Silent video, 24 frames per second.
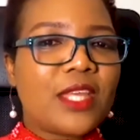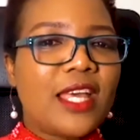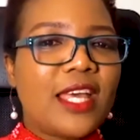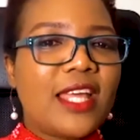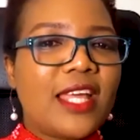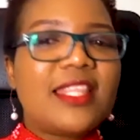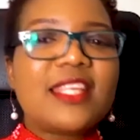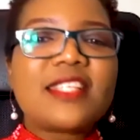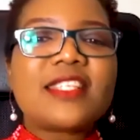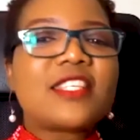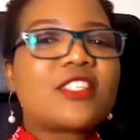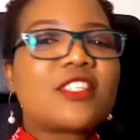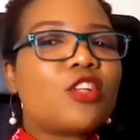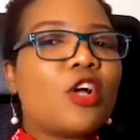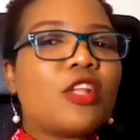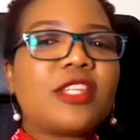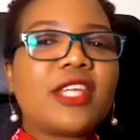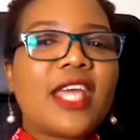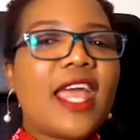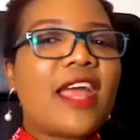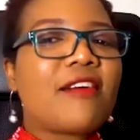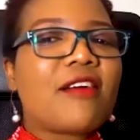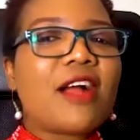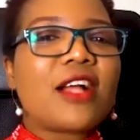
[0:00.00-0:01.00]
This is not the
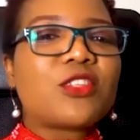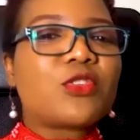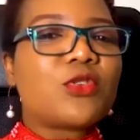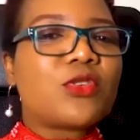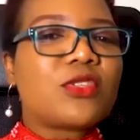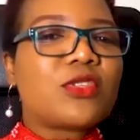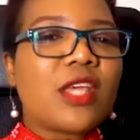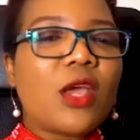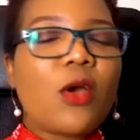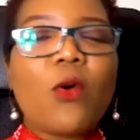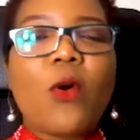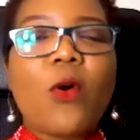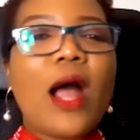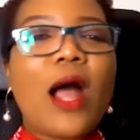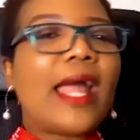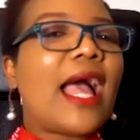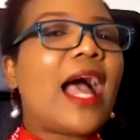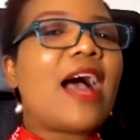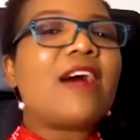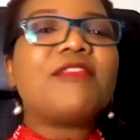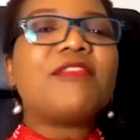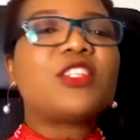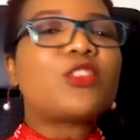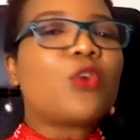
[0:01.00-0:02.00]
era to say, oh, I
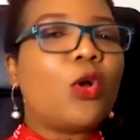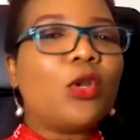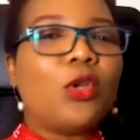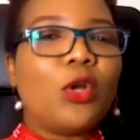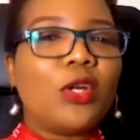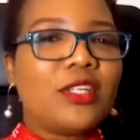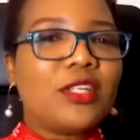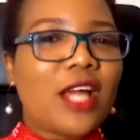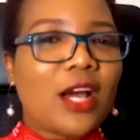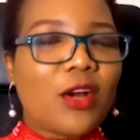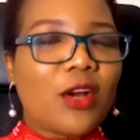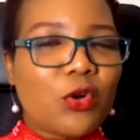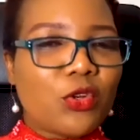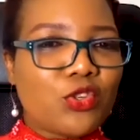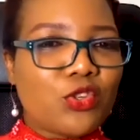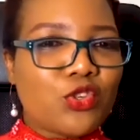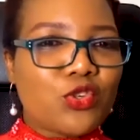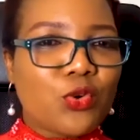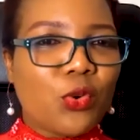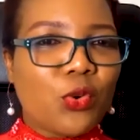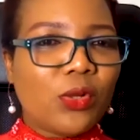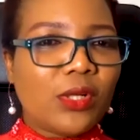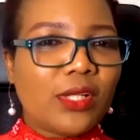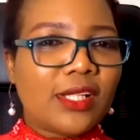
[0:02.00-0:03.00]
have it all under
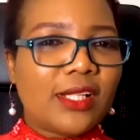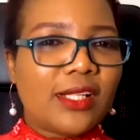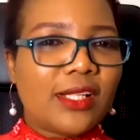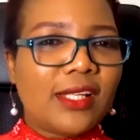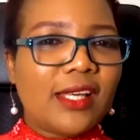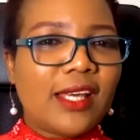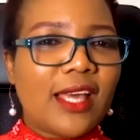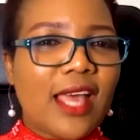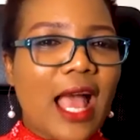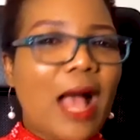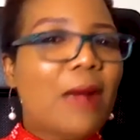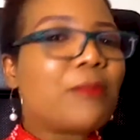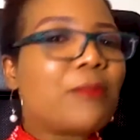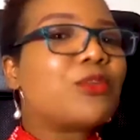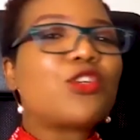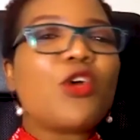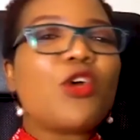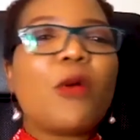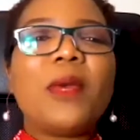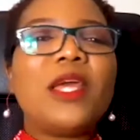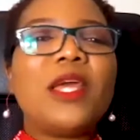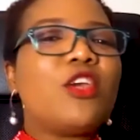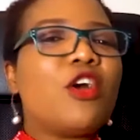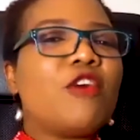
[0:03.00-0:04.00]
control. I'm sure
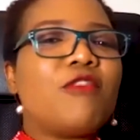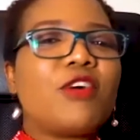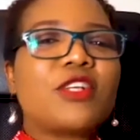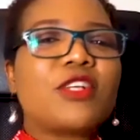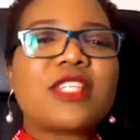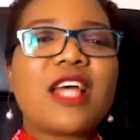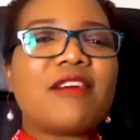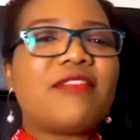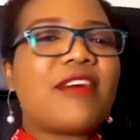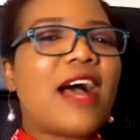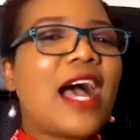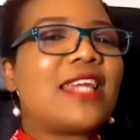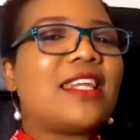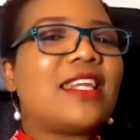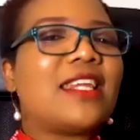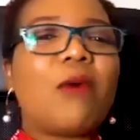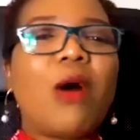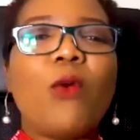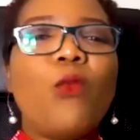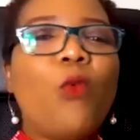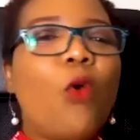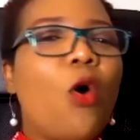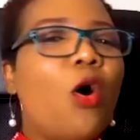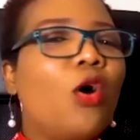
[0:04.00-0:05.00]
many of us have had our
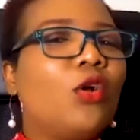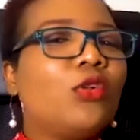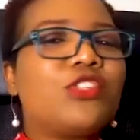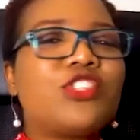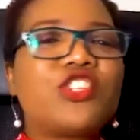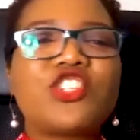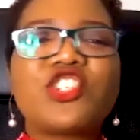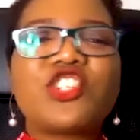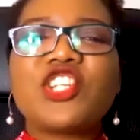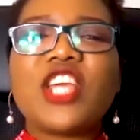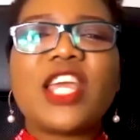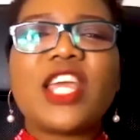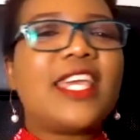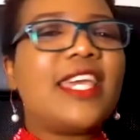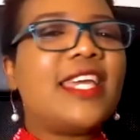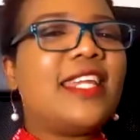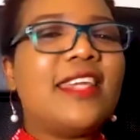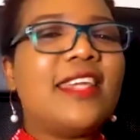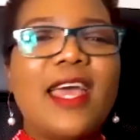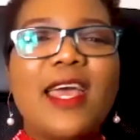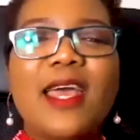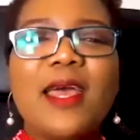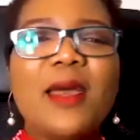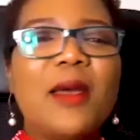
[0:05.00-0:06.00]
worlds
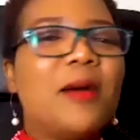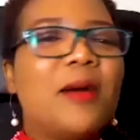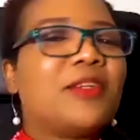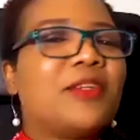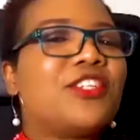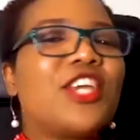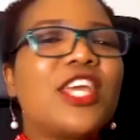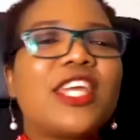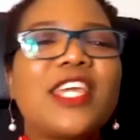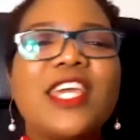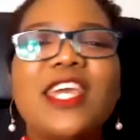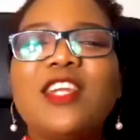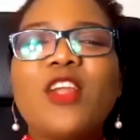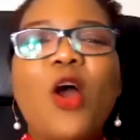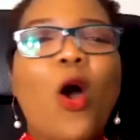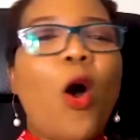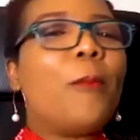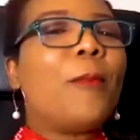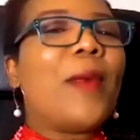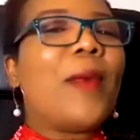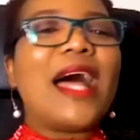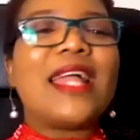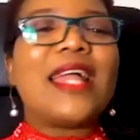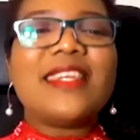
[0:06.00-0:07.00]
shaking
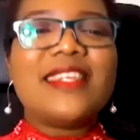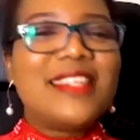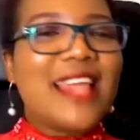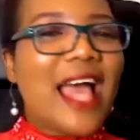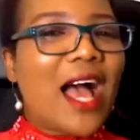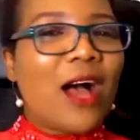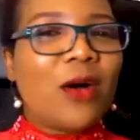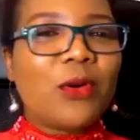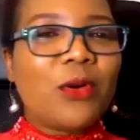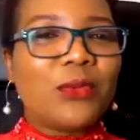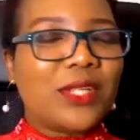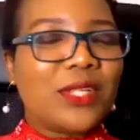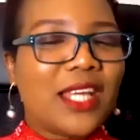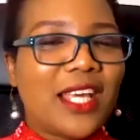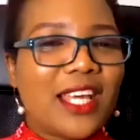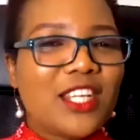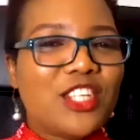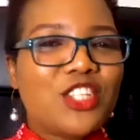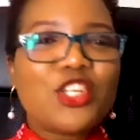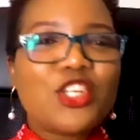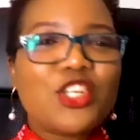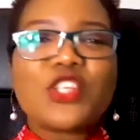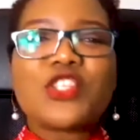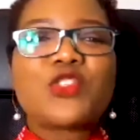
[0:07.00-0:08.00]
up and down
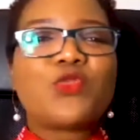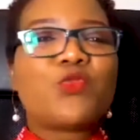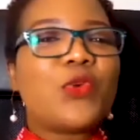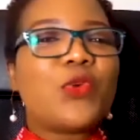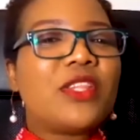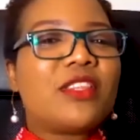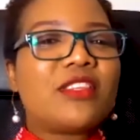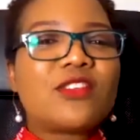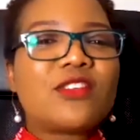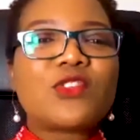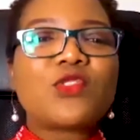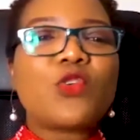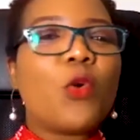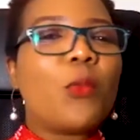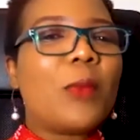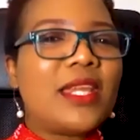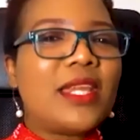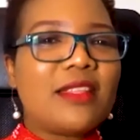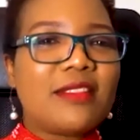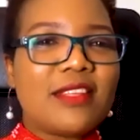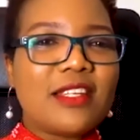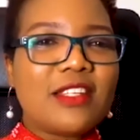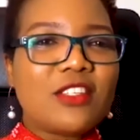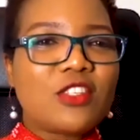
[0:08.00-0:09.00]
just with so many
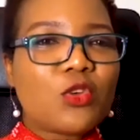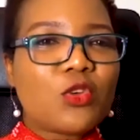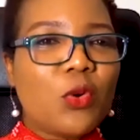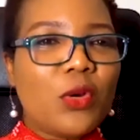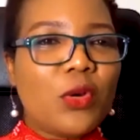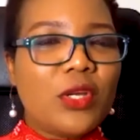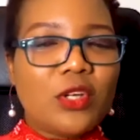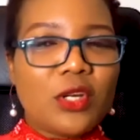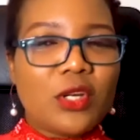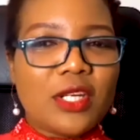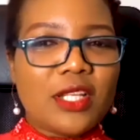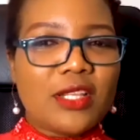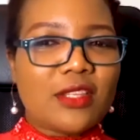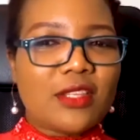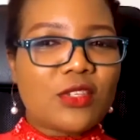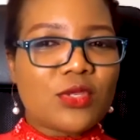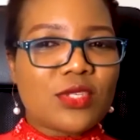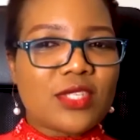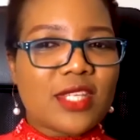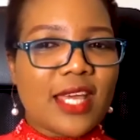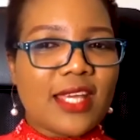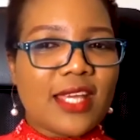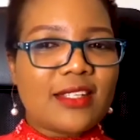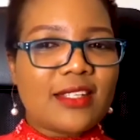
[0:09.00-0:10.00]
things going on in the
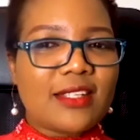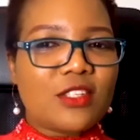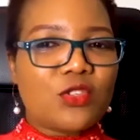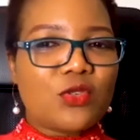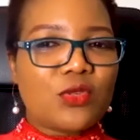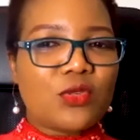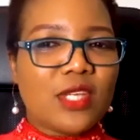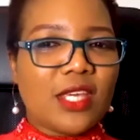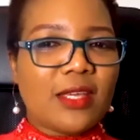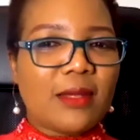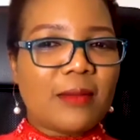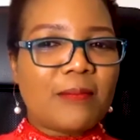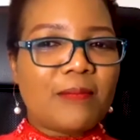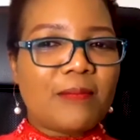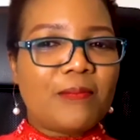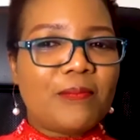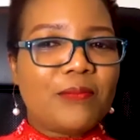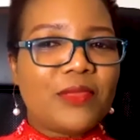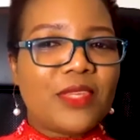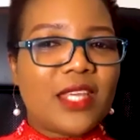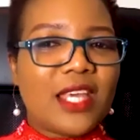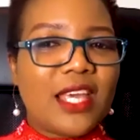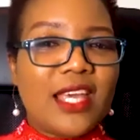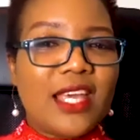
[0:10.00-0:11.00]
society today.
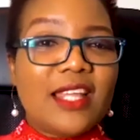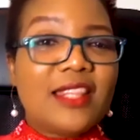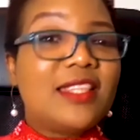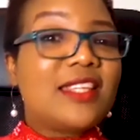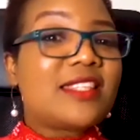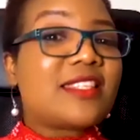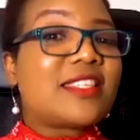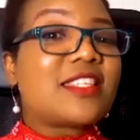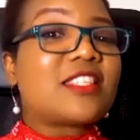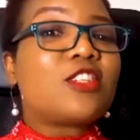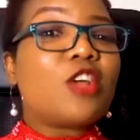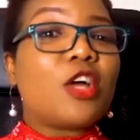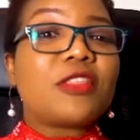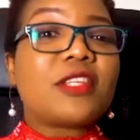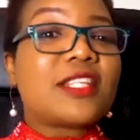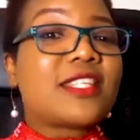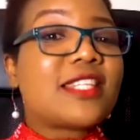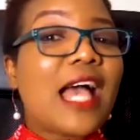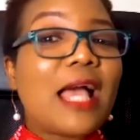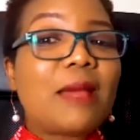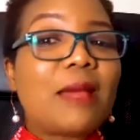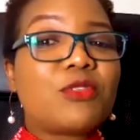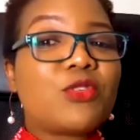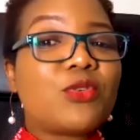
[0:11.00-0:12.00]
This is not the
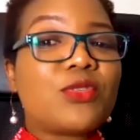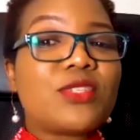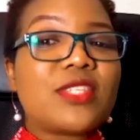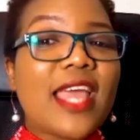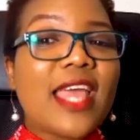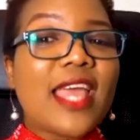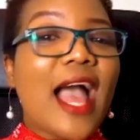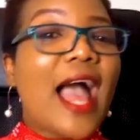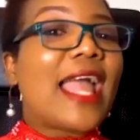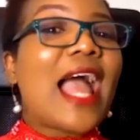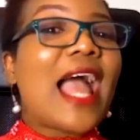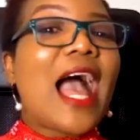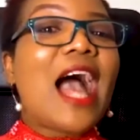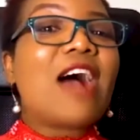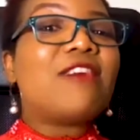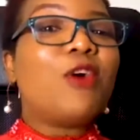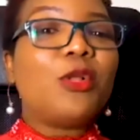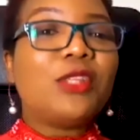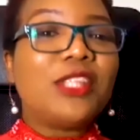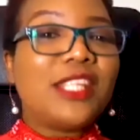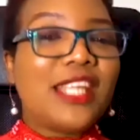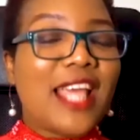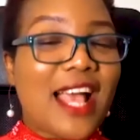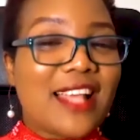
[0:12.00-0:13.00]
time to say, I have all
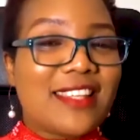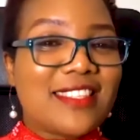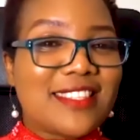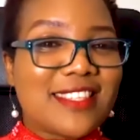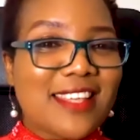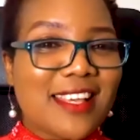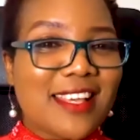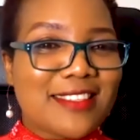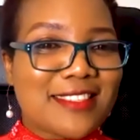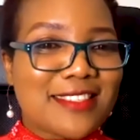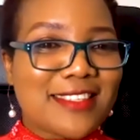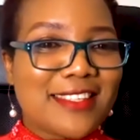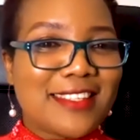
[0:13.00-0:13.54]
the answers.